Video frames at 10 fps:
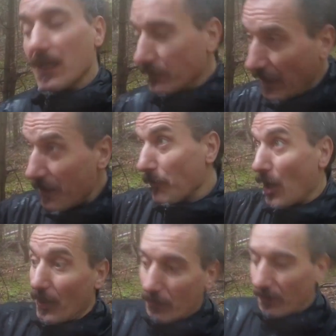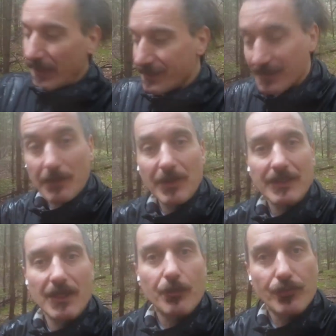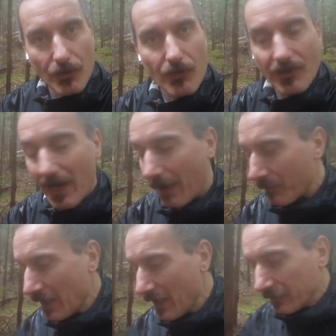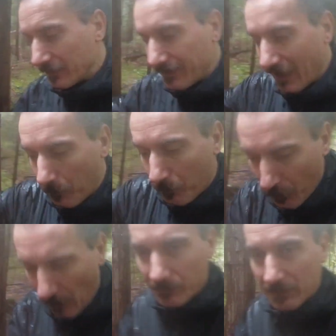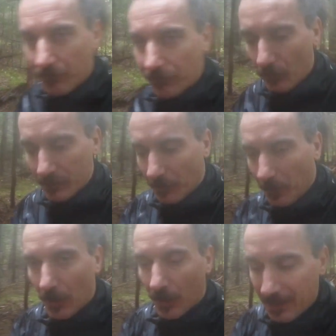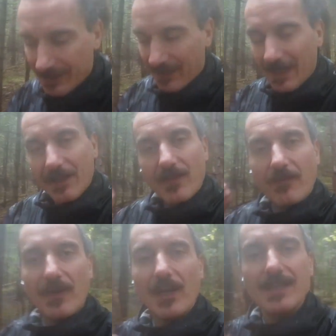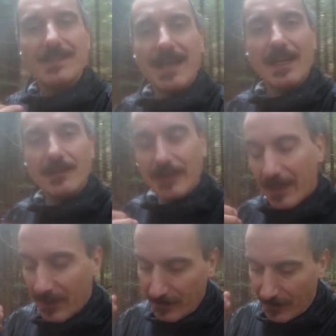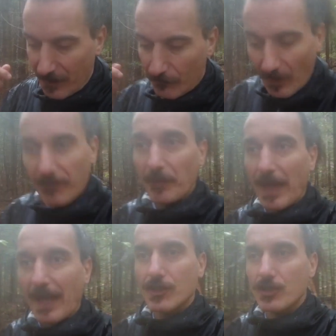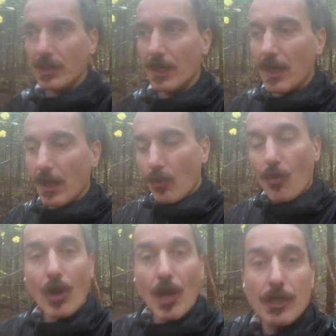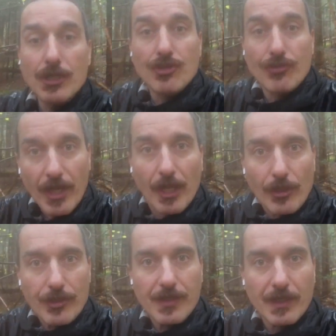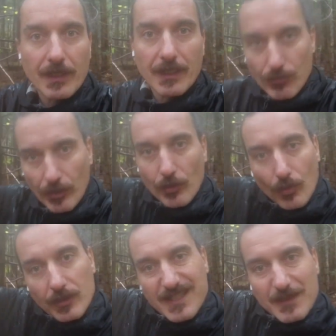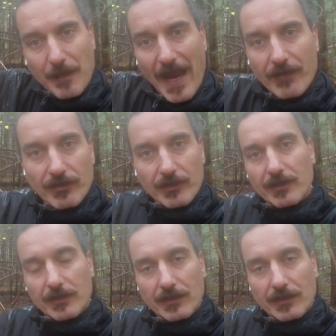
They embark on a CBT program that then promptly falls apart the very second they hit a rough patch or are triggered into an old spiral.